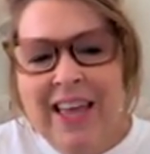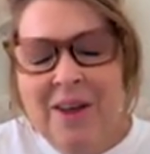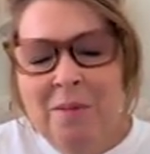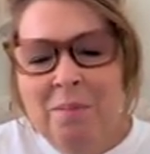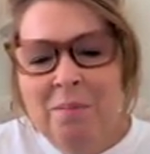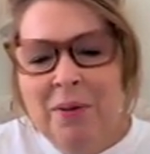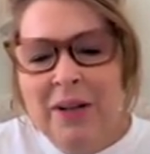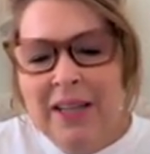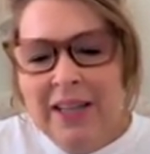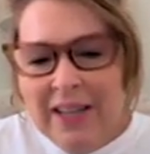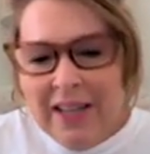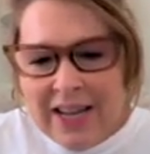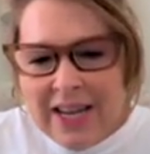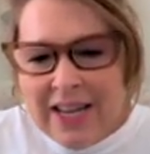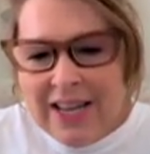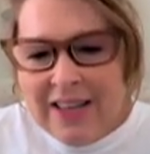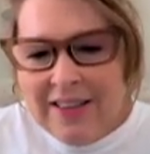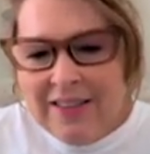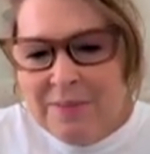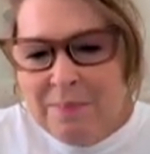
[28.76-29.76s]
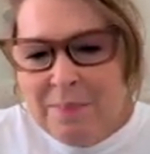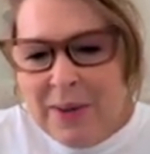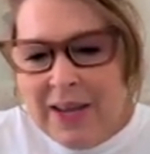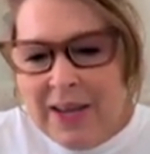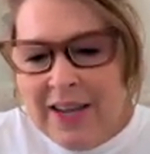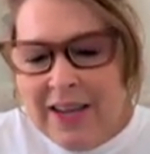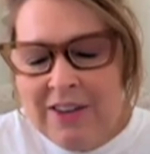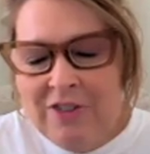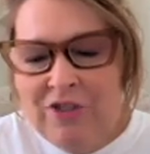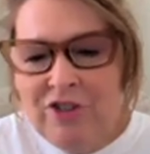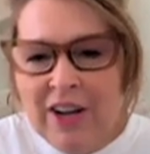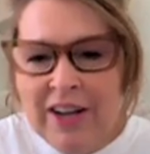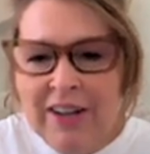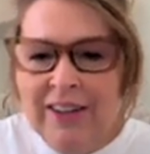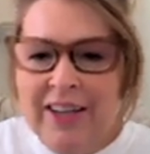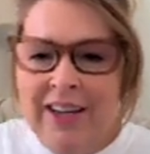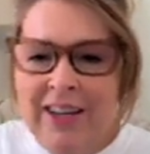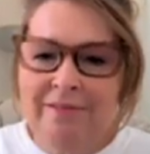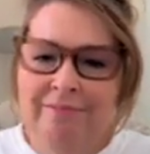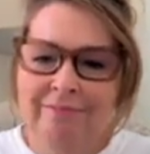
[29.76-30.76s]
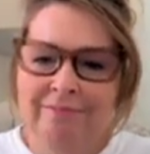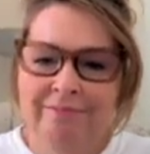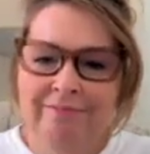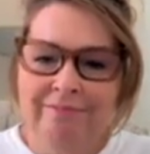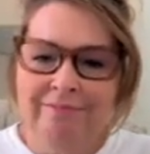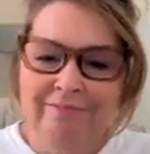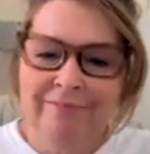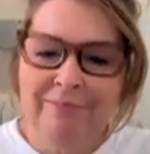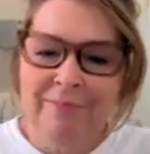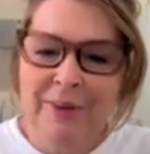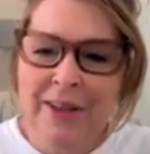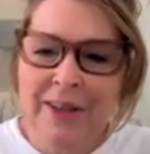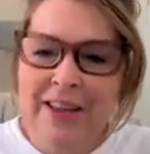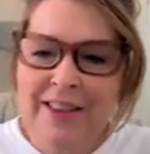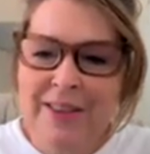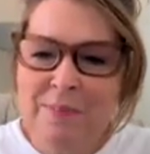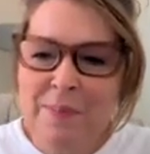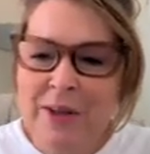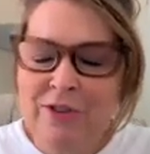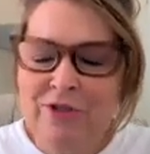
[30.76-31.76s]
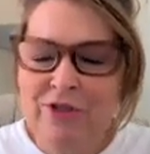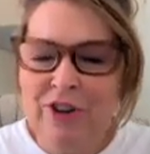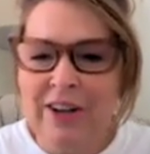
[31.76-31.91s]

Please be jelly. Please be jelly.